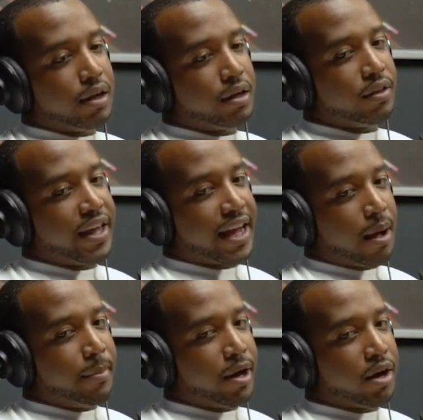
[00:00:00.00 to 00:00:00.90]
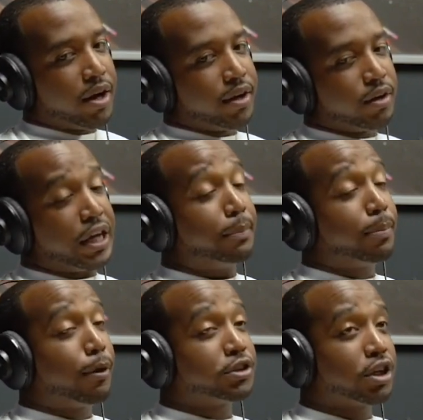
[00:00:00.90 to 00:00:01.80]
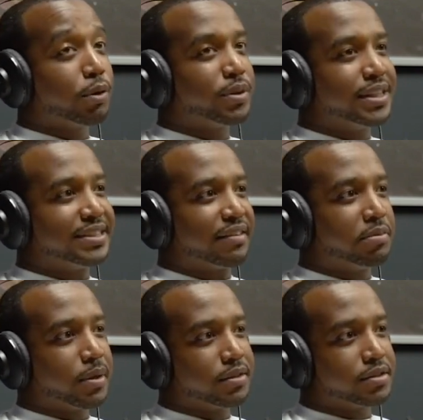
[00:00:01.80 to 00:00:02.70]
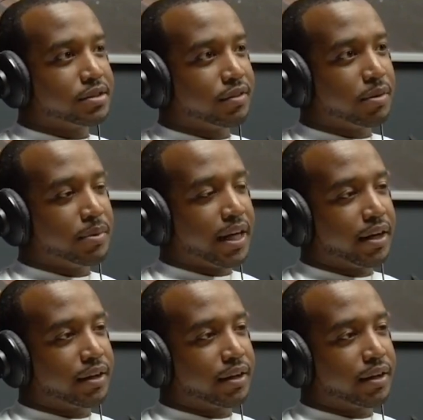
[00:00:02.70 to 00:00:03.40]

they got married. He proposed to her within seven months of them dating.